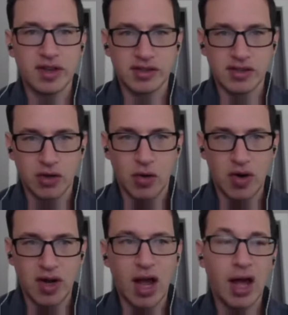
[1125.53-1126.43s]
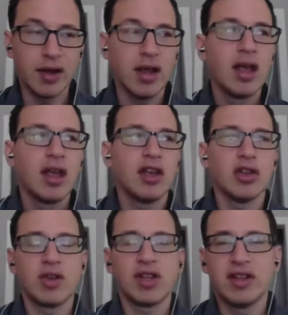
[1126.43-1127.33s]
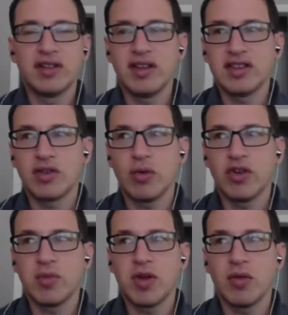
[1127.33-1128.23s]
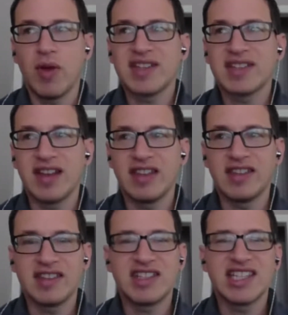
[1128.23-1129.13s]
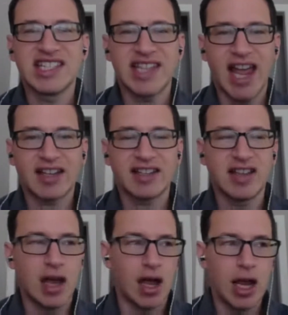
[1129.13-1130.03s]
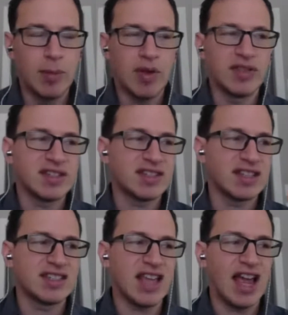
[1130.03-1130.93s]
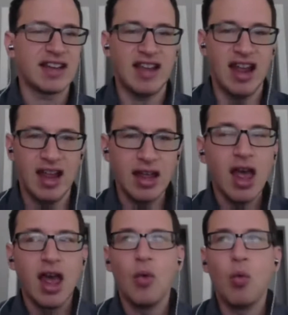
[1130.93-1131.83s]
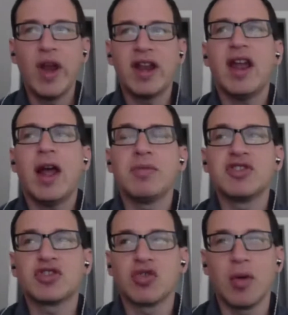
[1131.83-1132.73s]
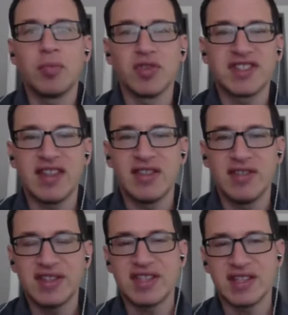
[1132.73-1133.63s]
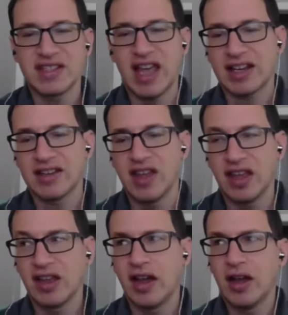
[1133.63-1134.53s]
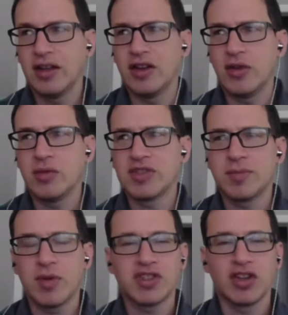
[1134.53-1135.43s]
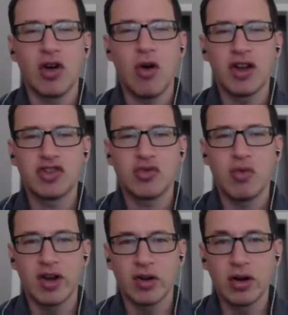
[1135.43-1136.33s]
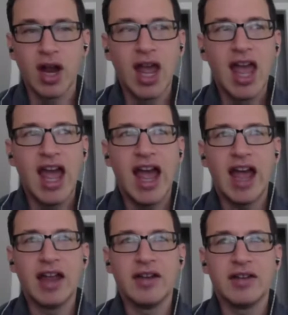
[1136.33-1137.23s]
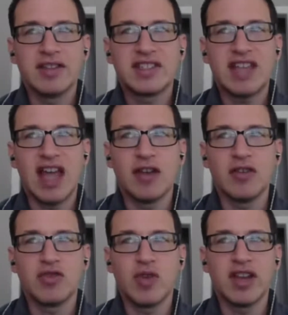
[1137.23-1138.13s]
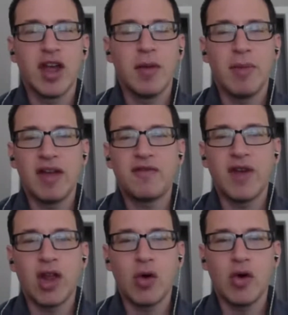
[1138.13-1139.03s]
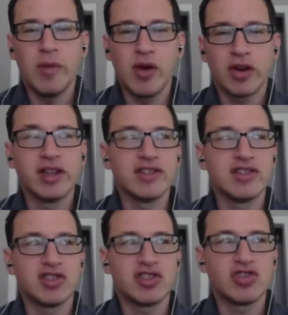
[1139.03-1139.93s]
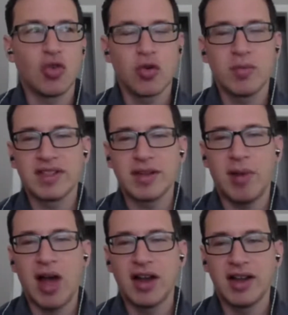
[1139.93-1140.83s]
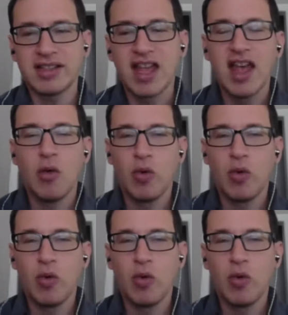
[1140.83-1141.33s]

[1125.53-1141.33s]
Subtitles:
things are going on. Hillary Clinton is going to be arrested at this exact time on this exact day. When it happens, Trump will say this exact thing. He was supposed to go on Twitter and tweet, "My fellow Americans, the storm is upon us,"